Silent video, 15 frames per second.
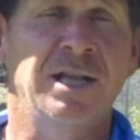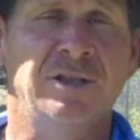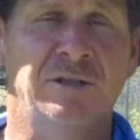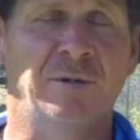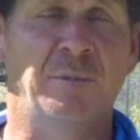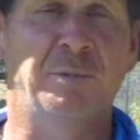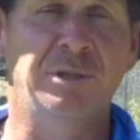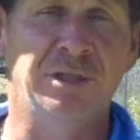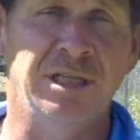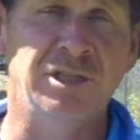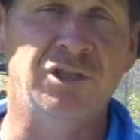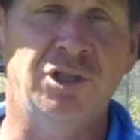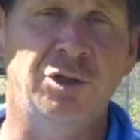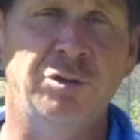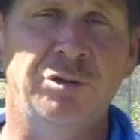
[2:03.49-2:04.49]
So I'm going to put
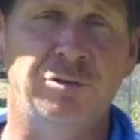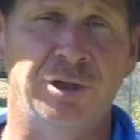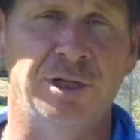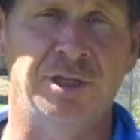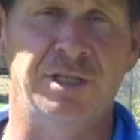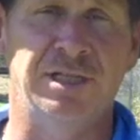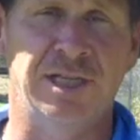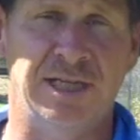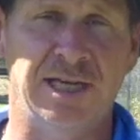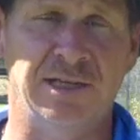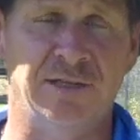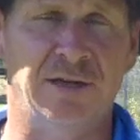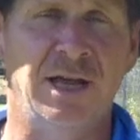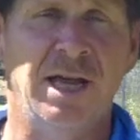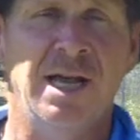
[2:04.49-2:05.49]
these two drills
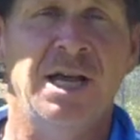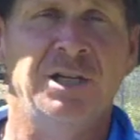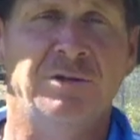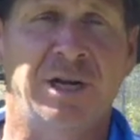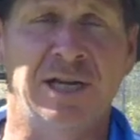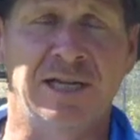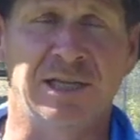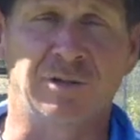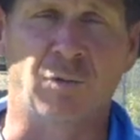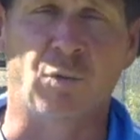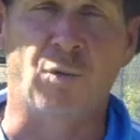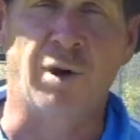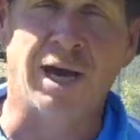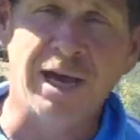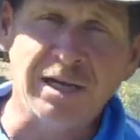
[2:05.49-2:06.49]
together, try to get the
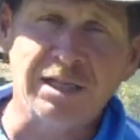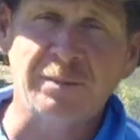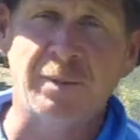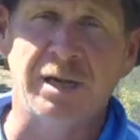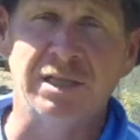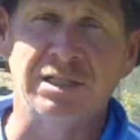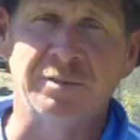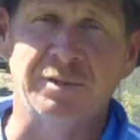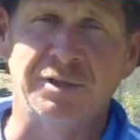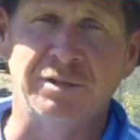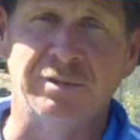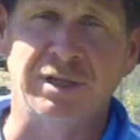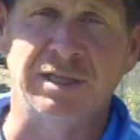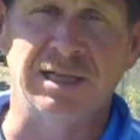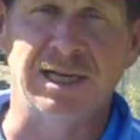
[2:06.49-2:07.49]
widest possible
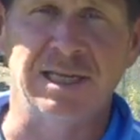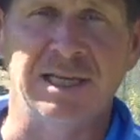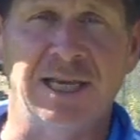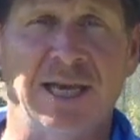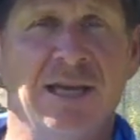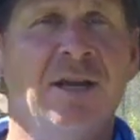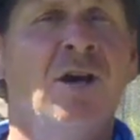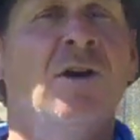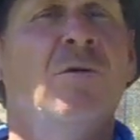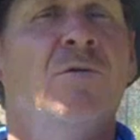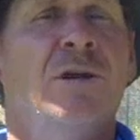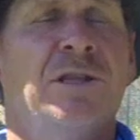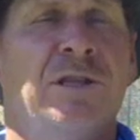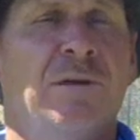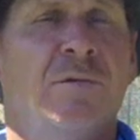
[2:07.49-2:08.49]
swing that I can
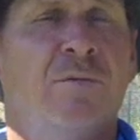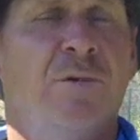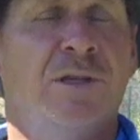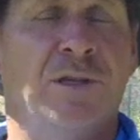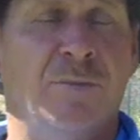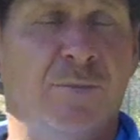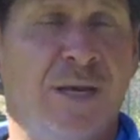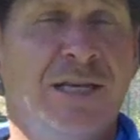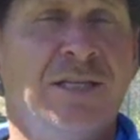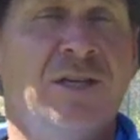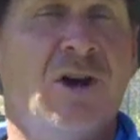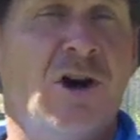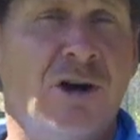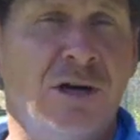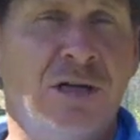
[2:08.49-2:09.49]
with the
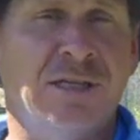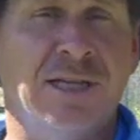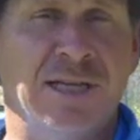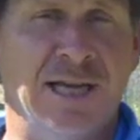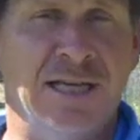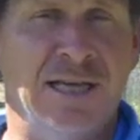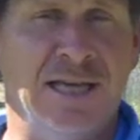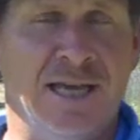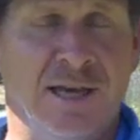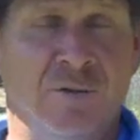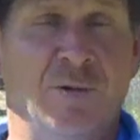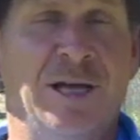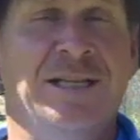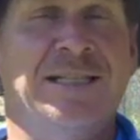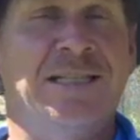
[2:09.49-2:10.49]
best arc that I
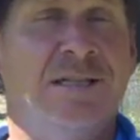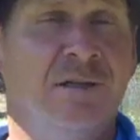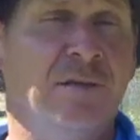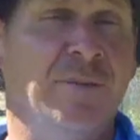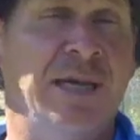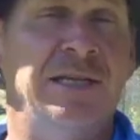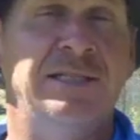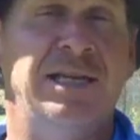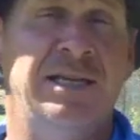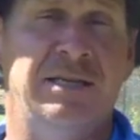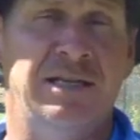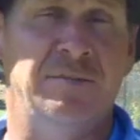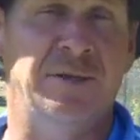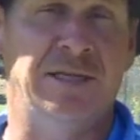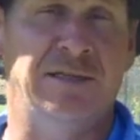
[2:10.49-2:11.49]
can while still
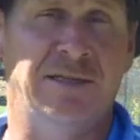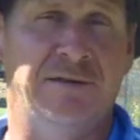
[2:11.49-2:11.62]
maintaining my